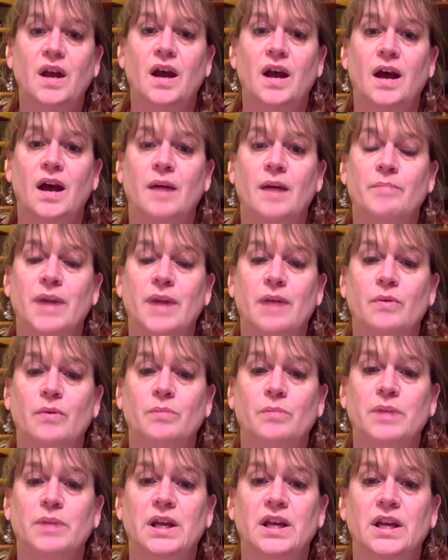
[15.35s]
But I will
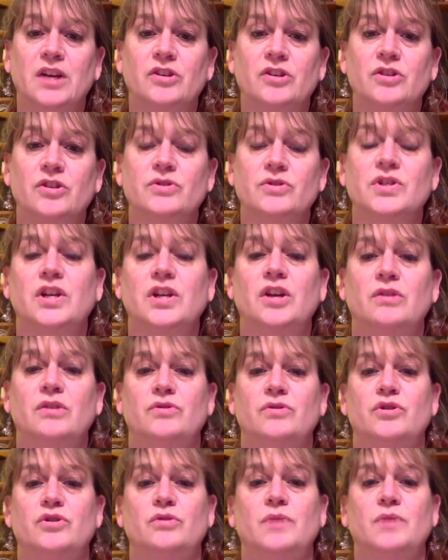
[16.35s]
be introducing you
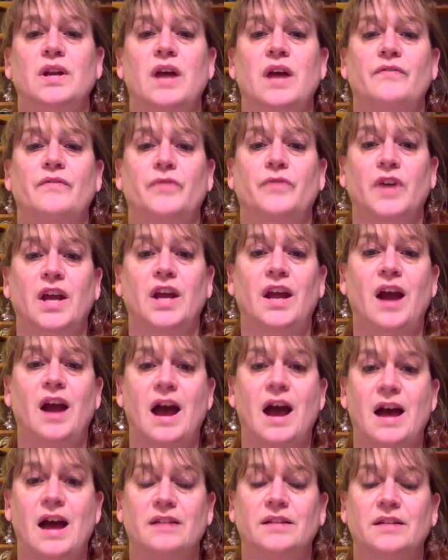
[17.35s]
to a free
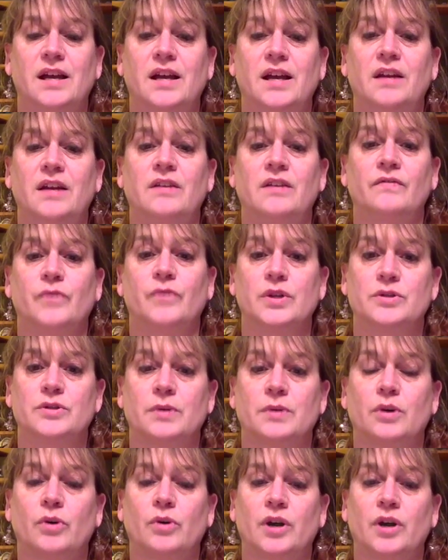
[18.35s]
online voice
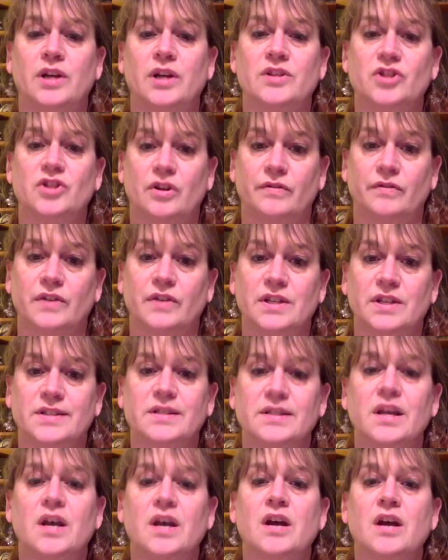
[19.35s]
recording service
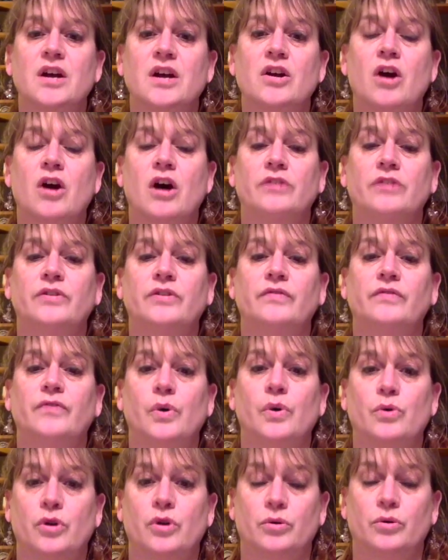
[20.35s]
called
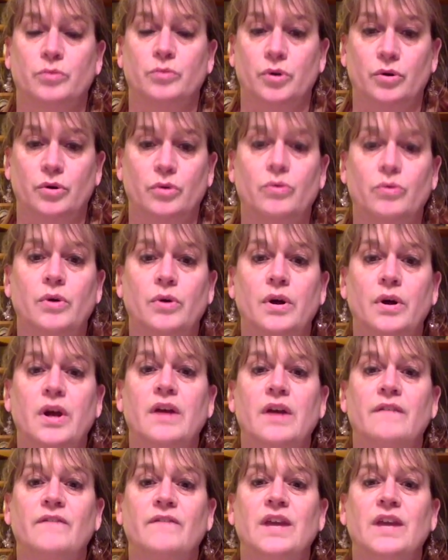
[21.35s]
Vocaroo,
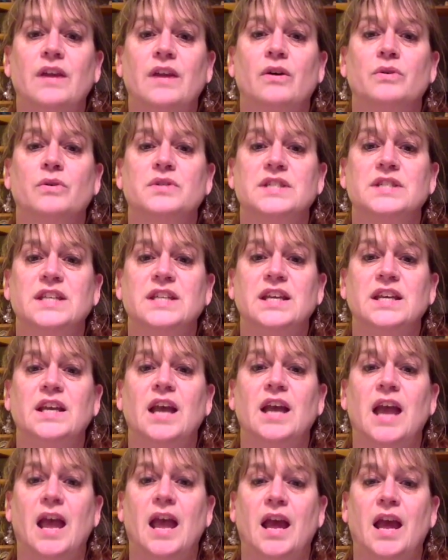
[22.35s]
Vocaroo,